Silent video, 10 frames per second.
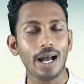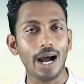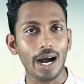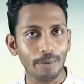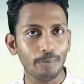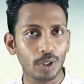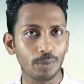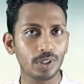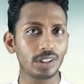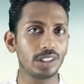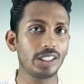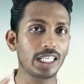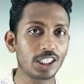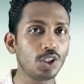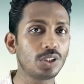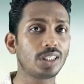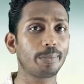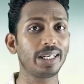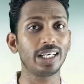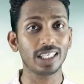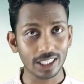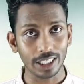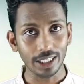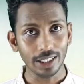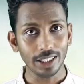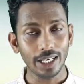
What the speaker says: I'm Mohammad Nasir Jaban Nasir.